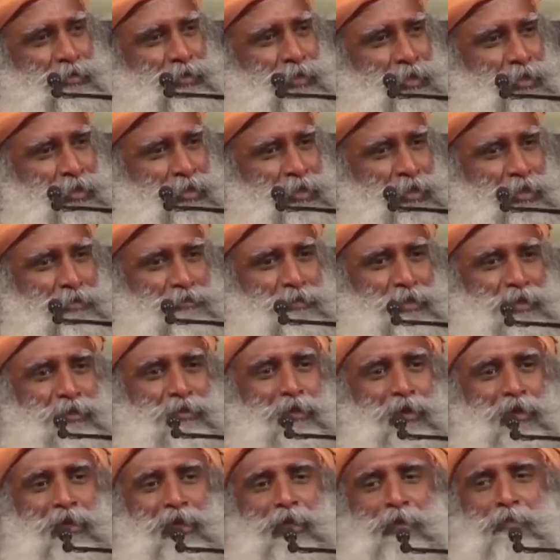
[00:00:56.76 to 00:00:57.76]
generally we are
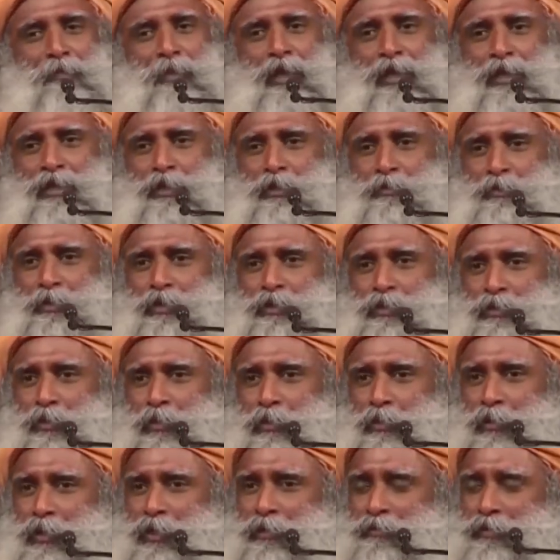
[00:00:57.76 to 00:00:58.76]
talking management
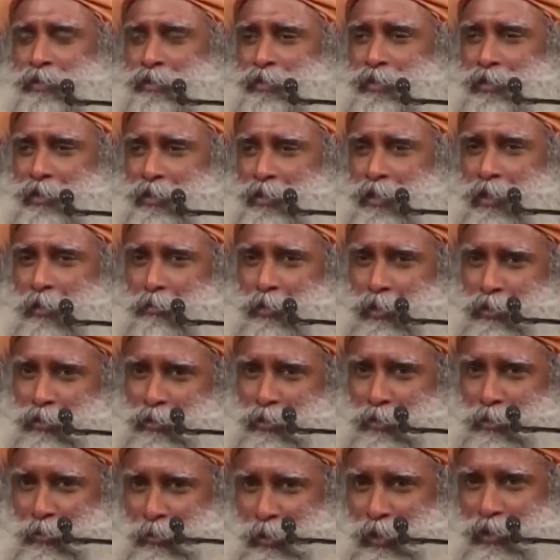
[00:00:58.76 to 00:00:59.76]
only with economic
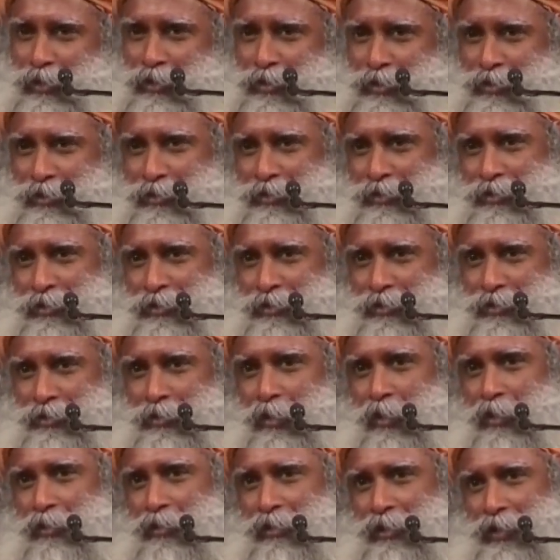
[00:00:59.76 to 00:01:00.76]
situations,
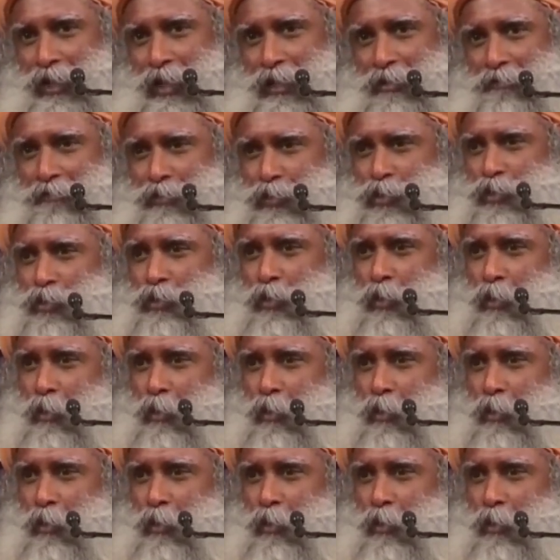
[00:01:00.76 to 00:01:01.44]
not life as a